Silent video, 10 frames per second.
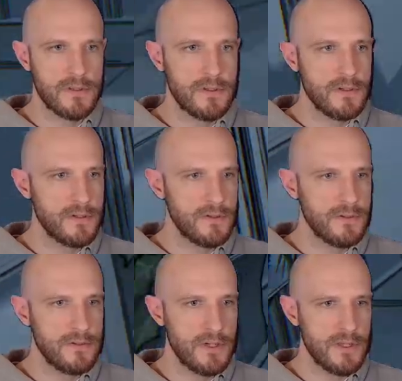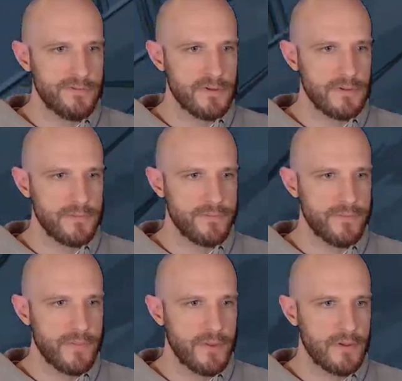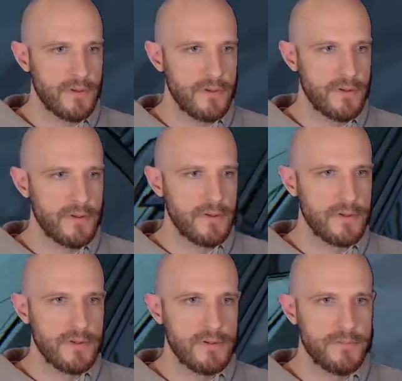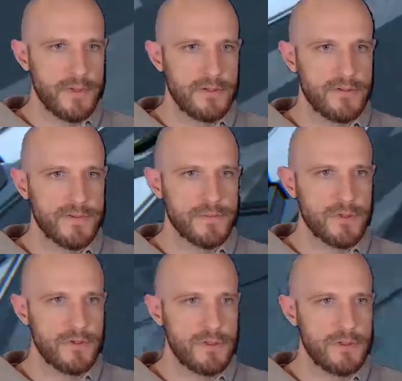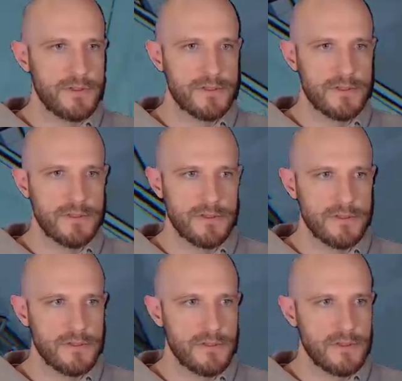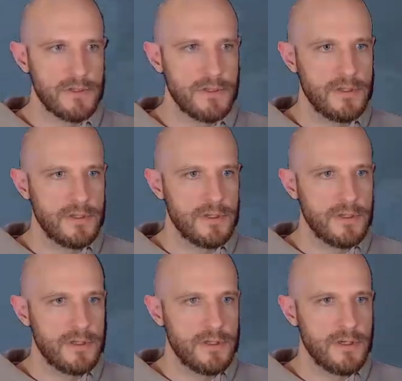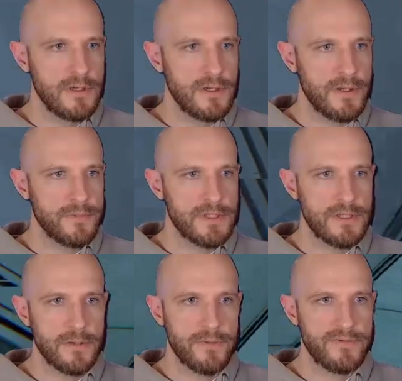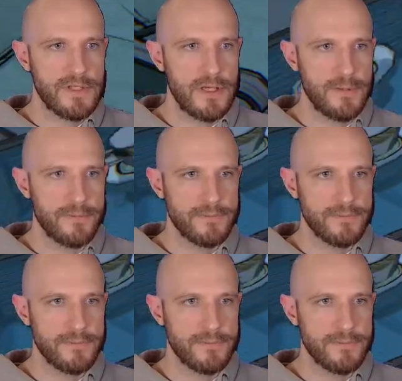No lever. I do have some coins and an empty cup of tea.